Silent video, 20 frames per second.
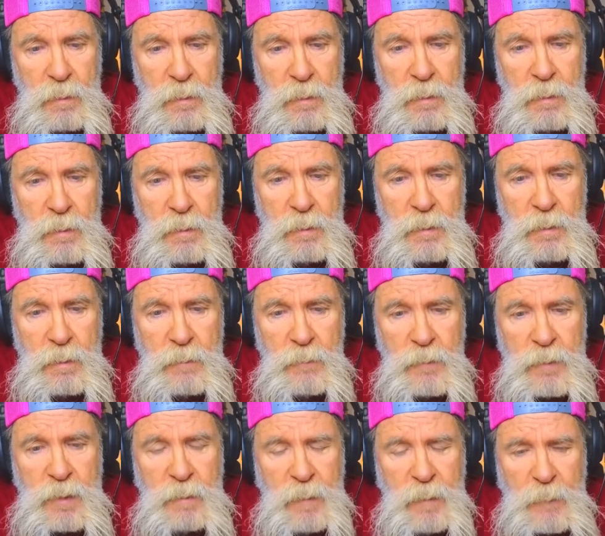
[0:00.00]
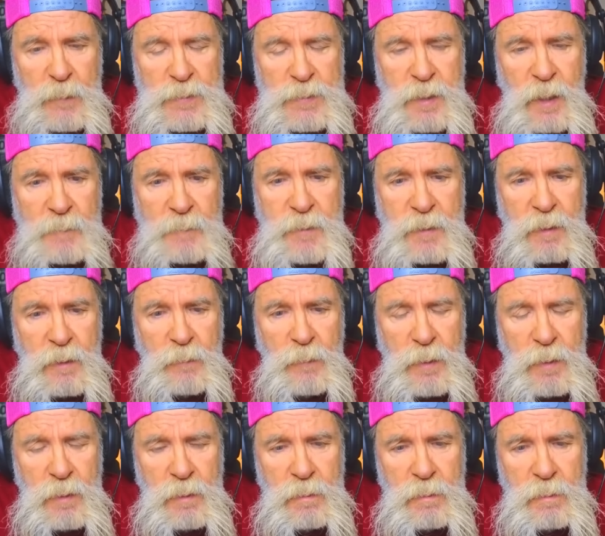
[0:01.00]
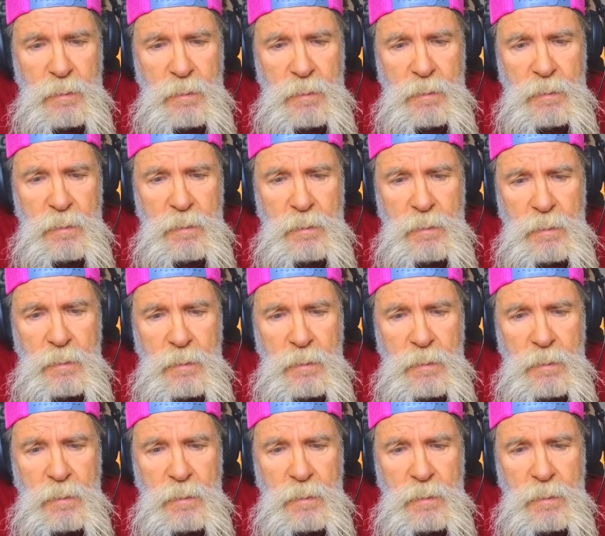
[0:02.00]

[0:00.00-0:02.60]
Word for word: Just we'll come up with something, could we? I don't know.